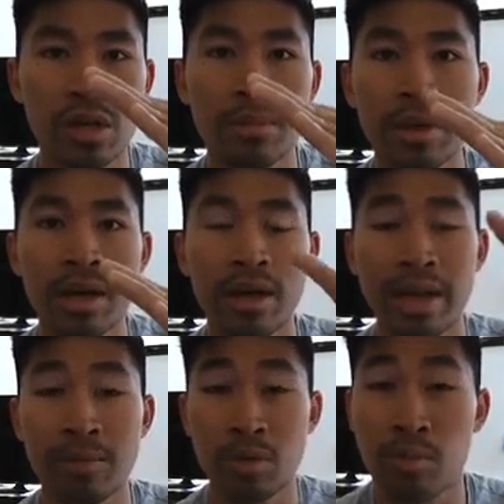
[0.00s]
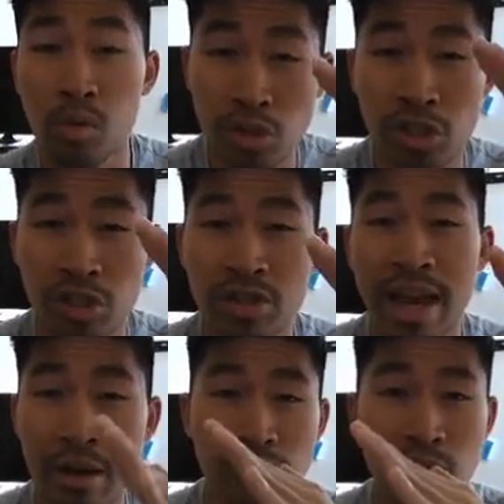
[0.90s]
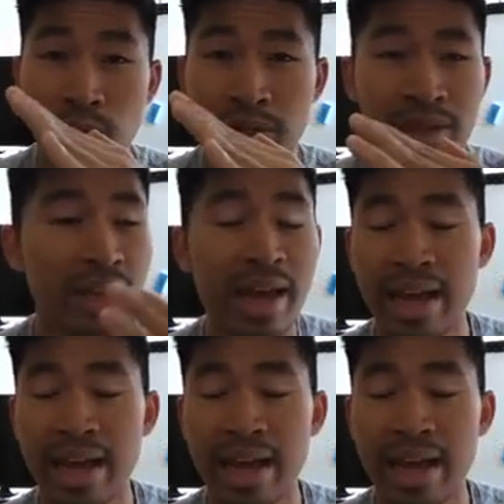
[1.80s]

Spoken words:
up in proportion to the hours you put in.